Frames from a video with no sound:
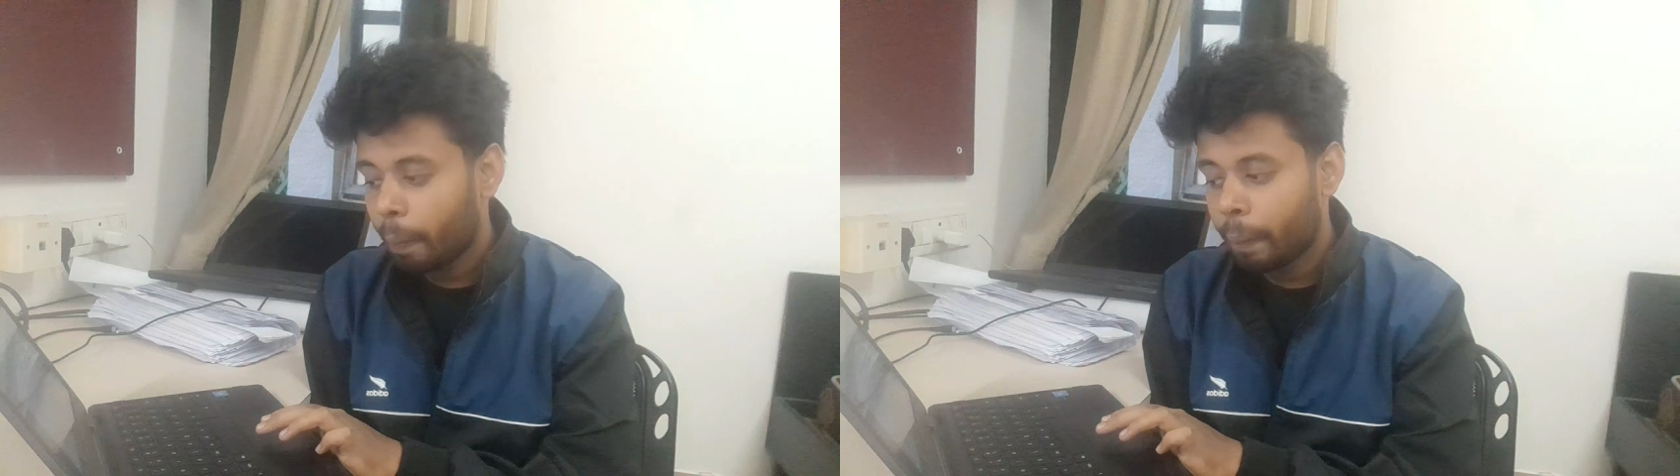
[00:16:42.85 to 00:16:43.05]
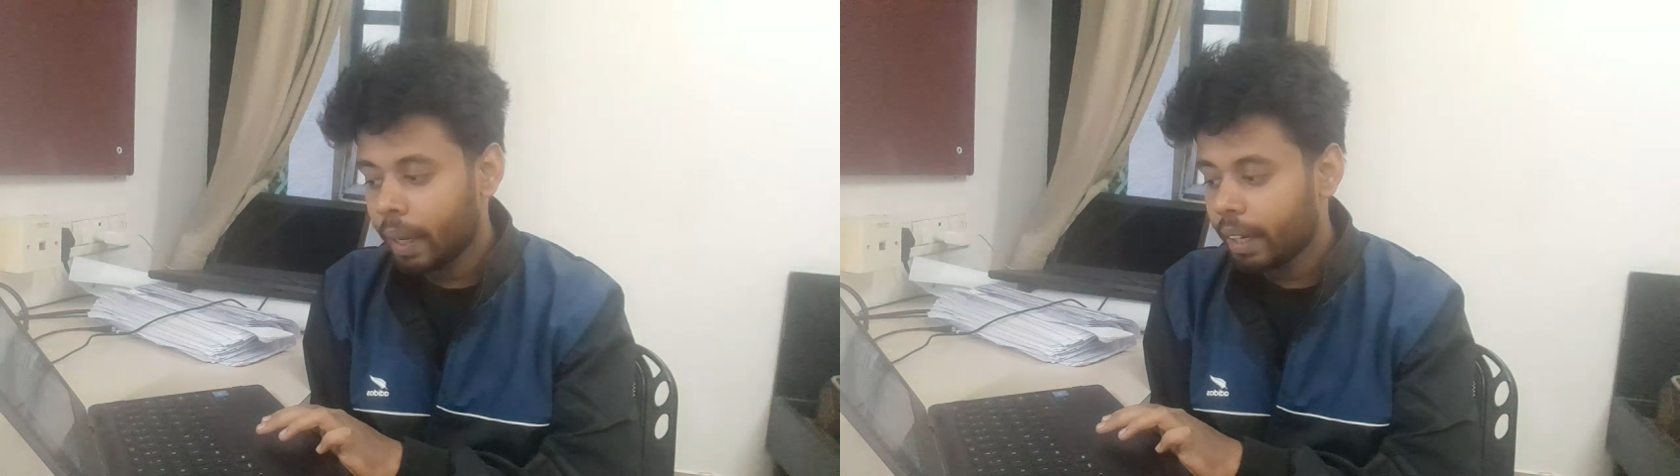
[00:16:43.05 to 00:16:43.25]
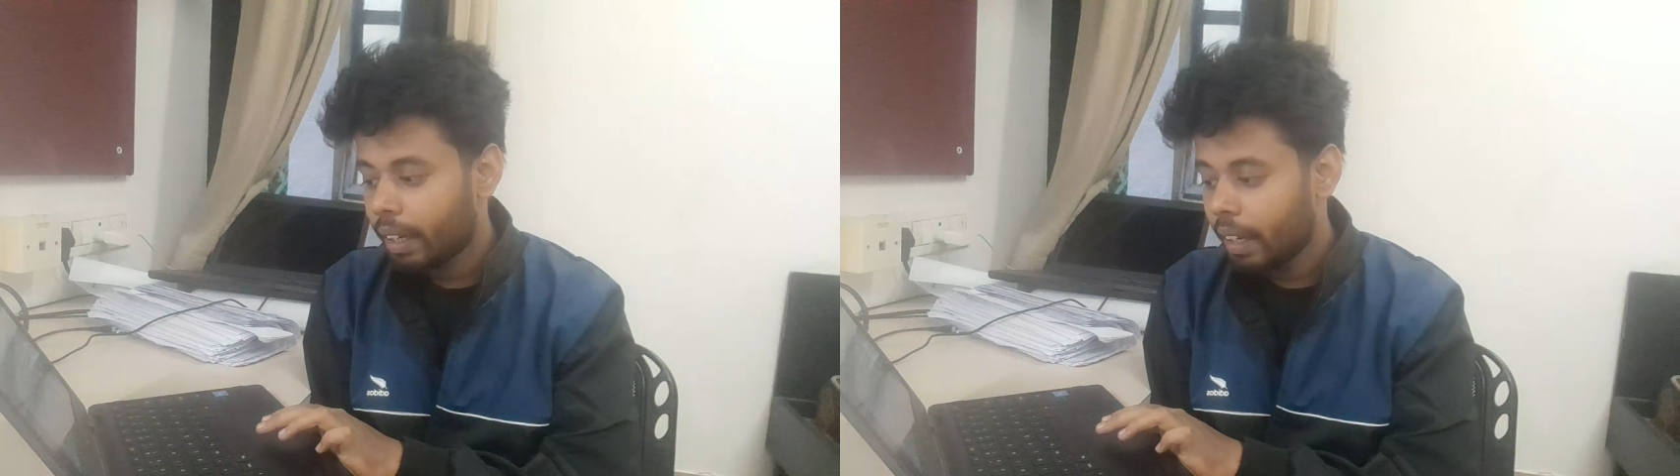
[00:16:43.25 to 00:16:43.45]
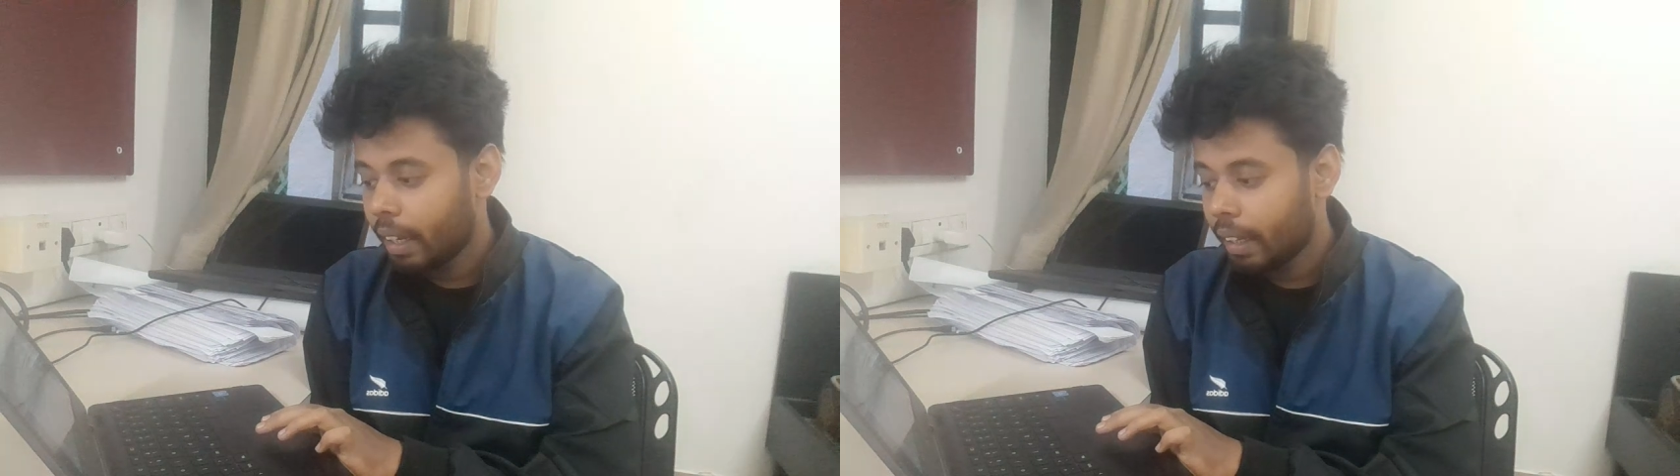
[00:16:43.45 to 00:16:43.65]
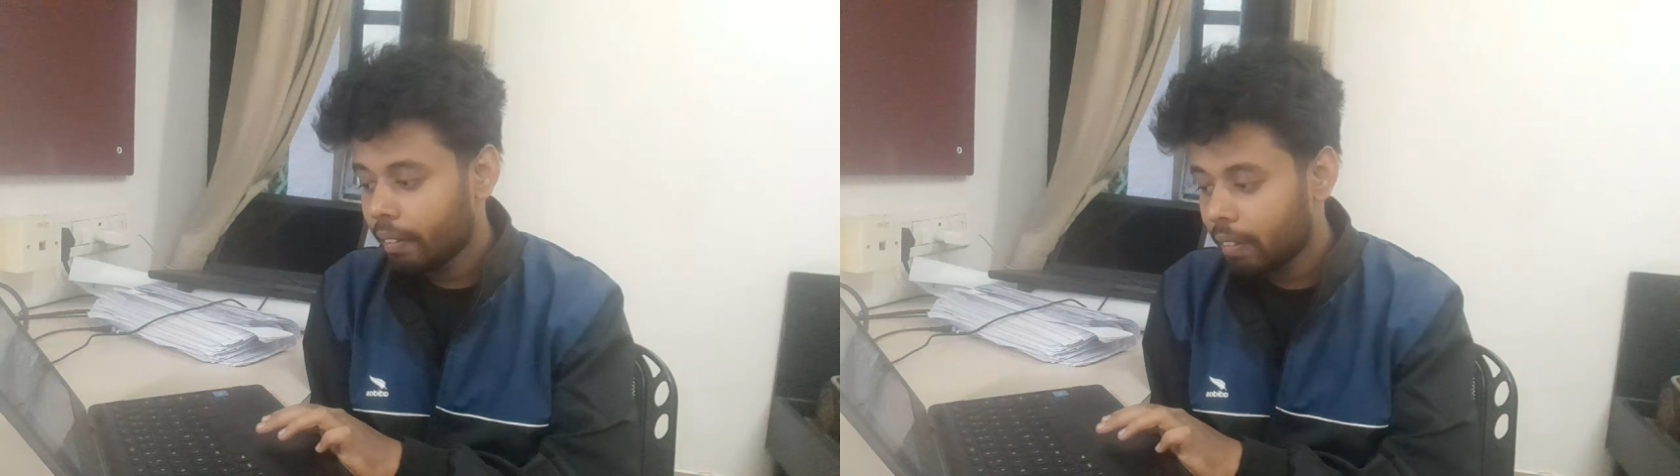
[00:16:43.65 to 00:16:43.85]
being
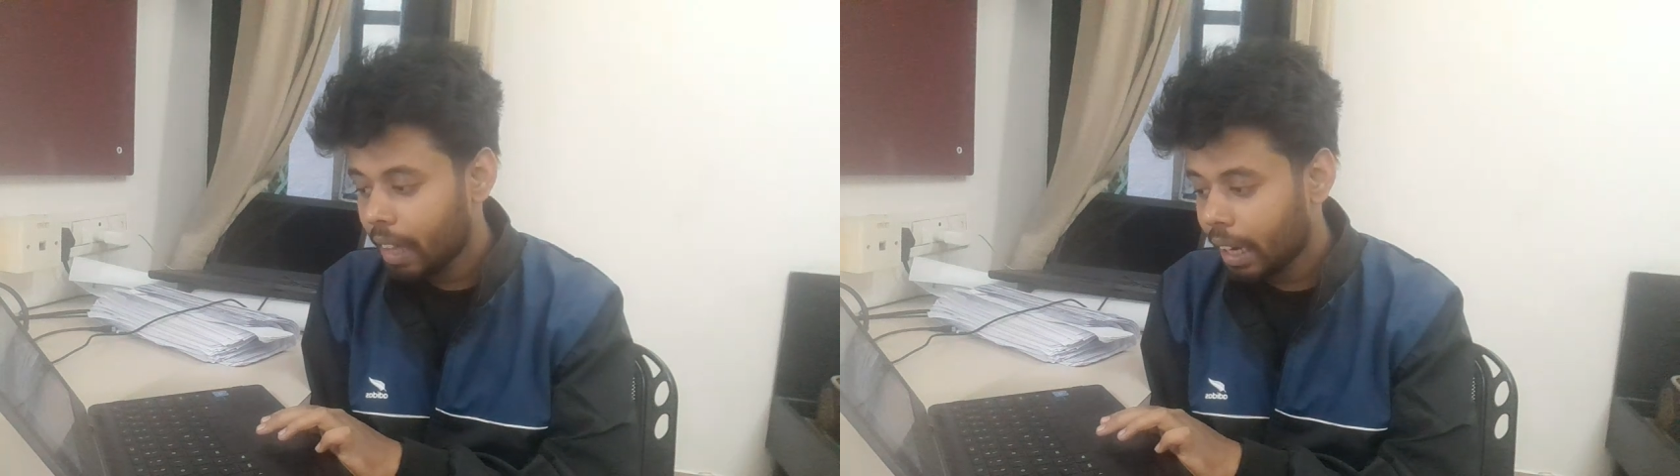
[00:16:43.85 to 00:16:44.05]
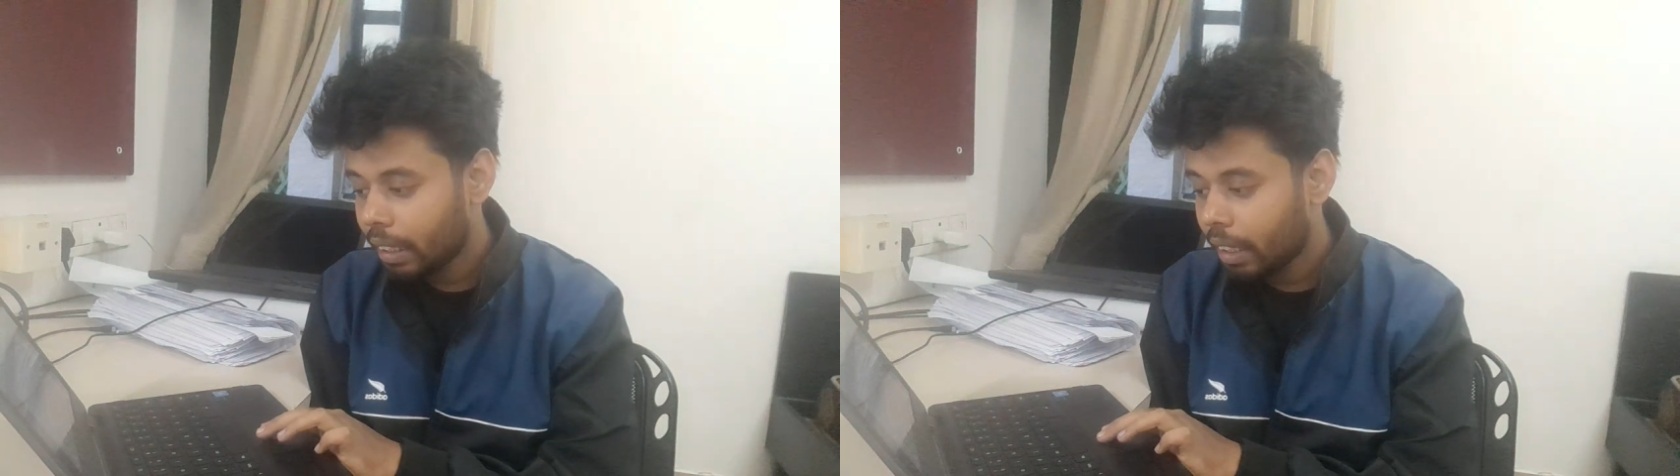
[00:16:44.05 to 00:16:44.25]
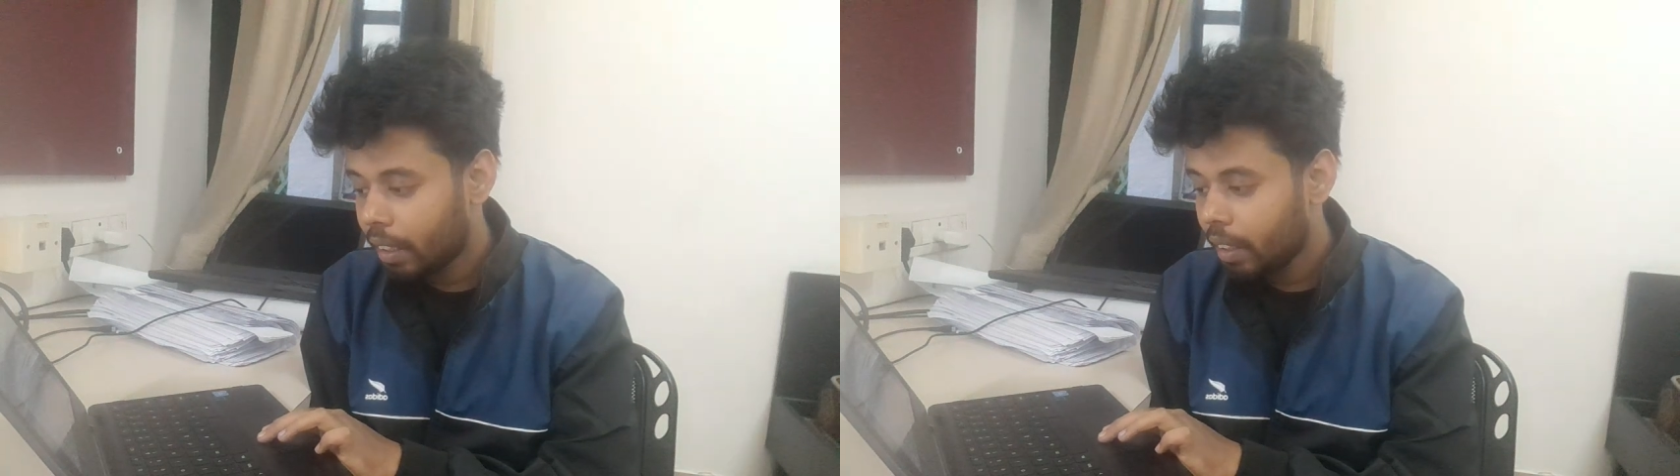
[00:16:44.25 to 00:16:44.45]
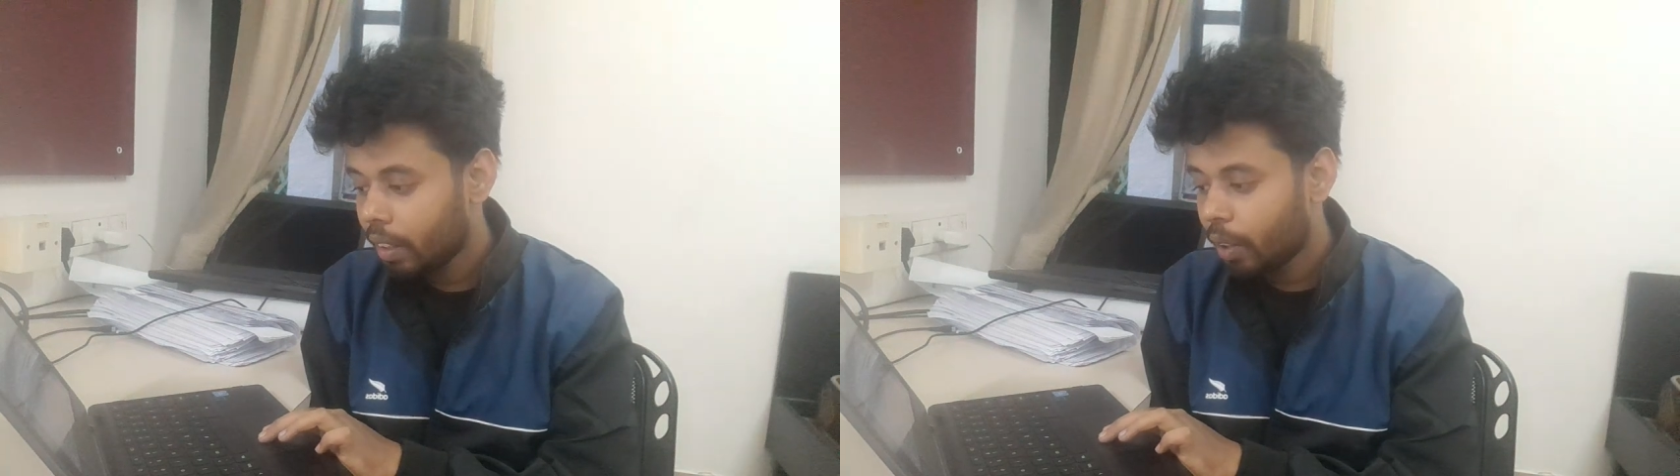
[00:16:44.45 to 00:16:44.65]
inflected